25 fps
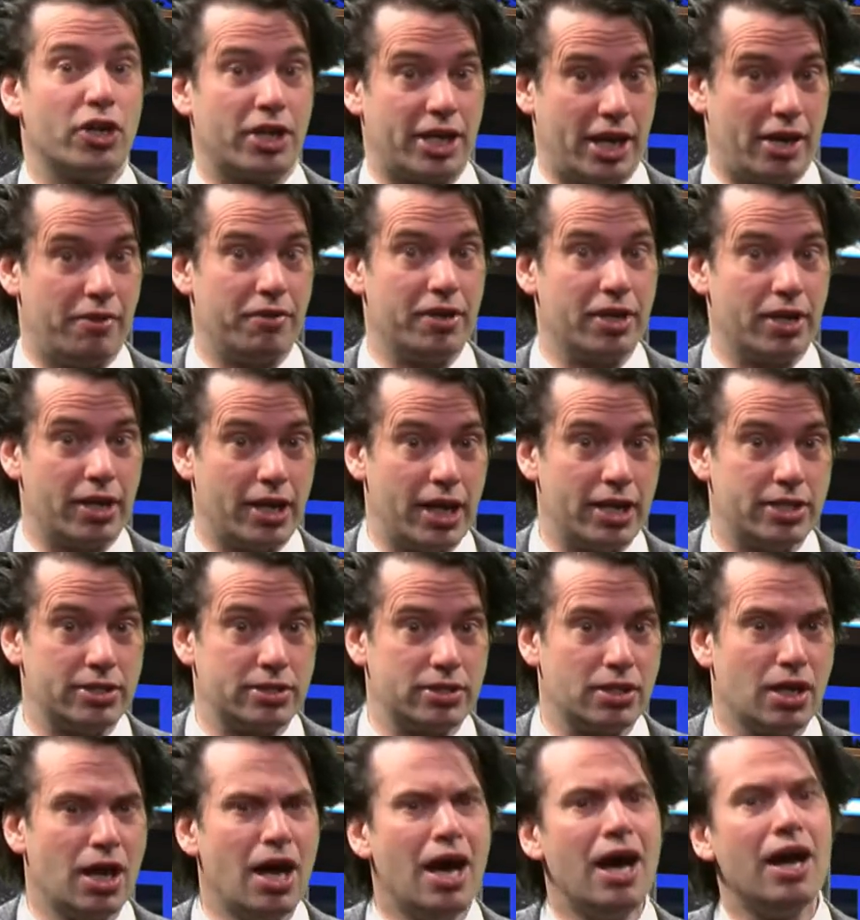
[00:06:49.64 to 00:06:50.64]
carrier
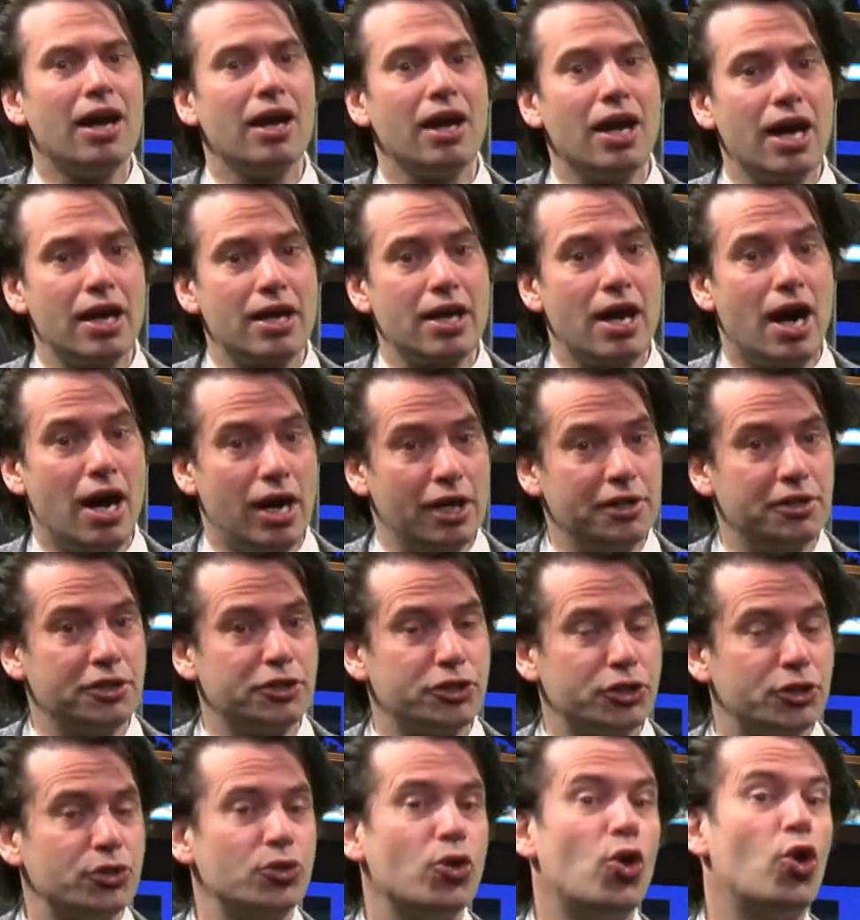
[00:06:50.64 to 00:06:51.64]
gas like
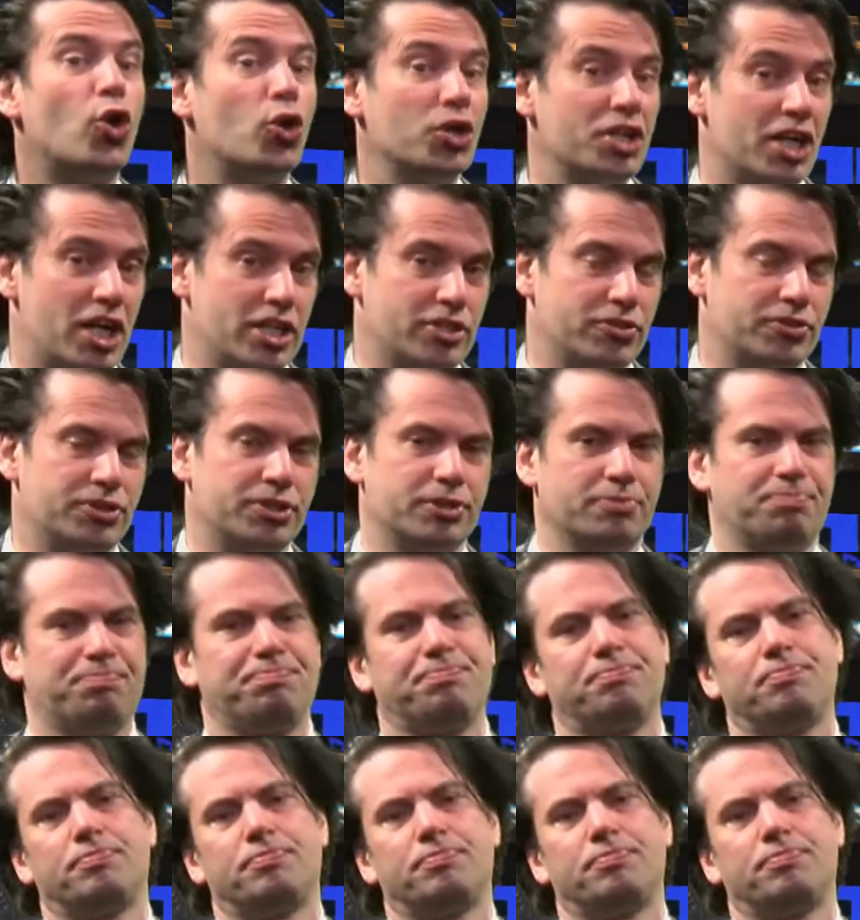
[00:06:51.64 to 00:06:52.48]
hydrogen or nitrogen.